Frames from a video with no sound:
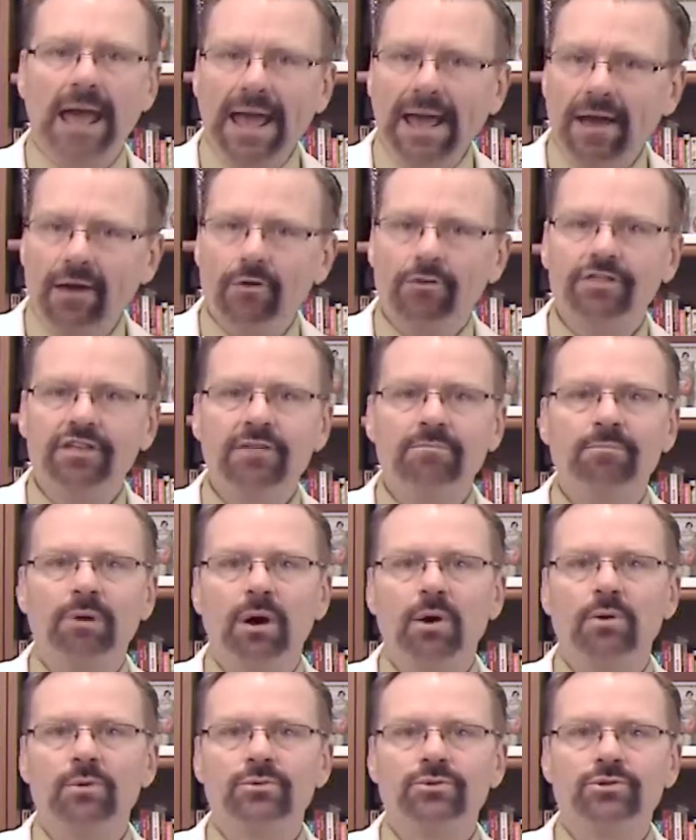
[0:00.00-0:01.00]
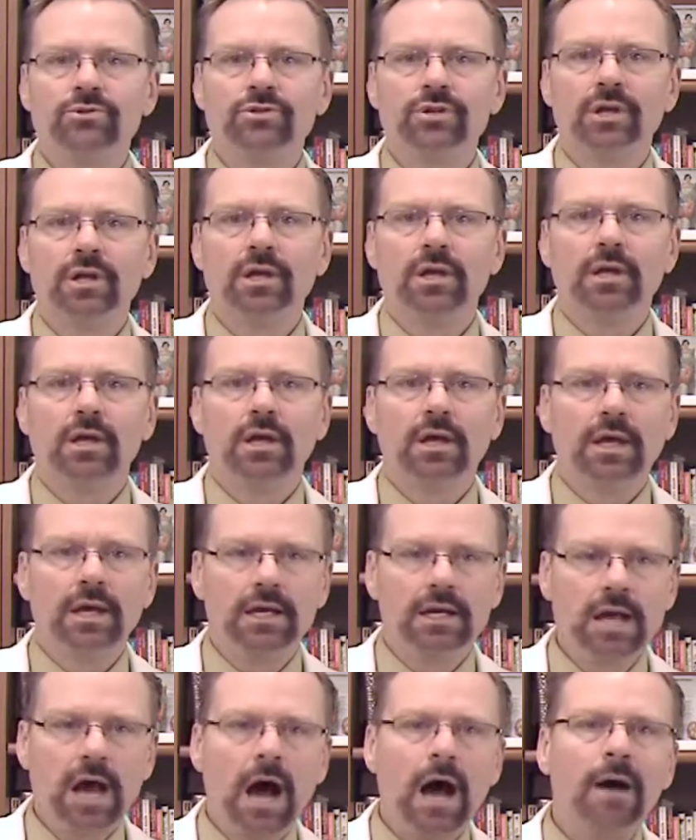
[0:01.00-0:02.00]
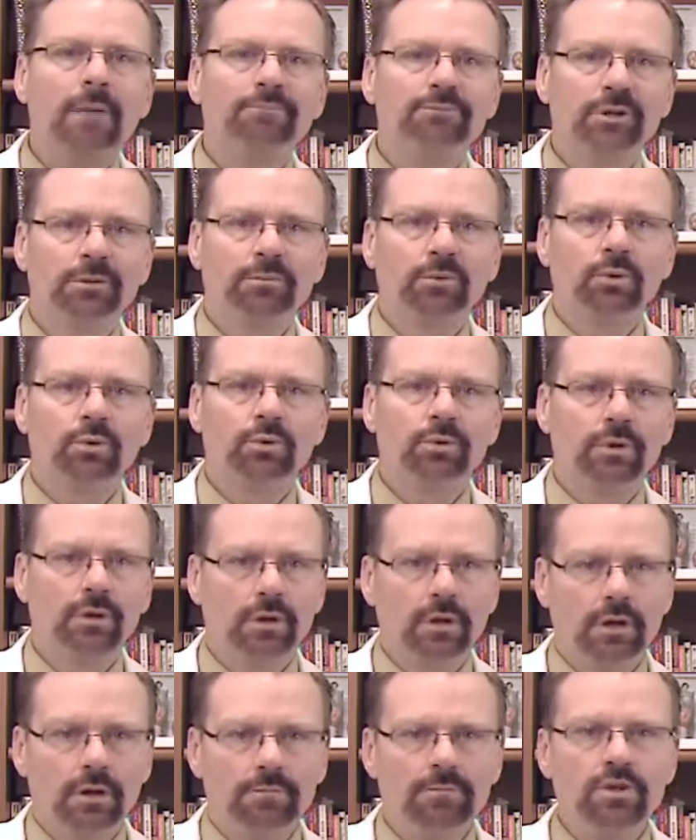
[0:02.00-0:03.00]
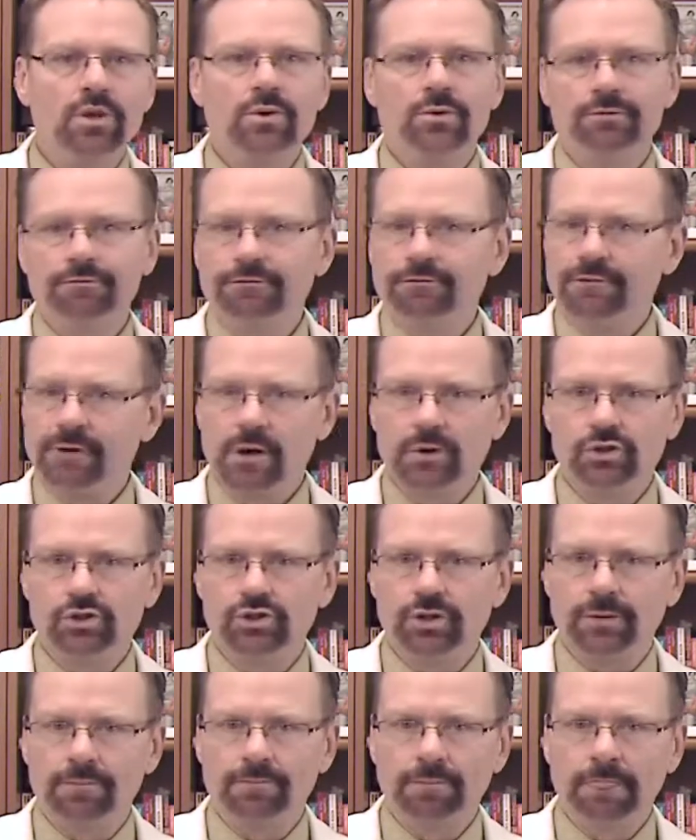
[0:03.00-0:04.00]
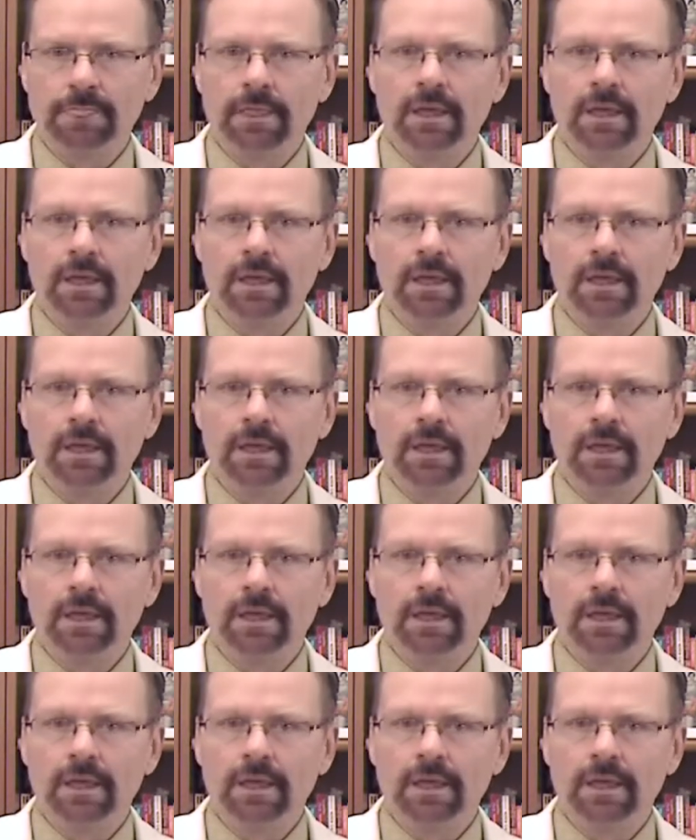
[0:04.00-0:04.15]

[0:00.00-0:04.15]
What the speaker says: healthy bones, and optimal immune function.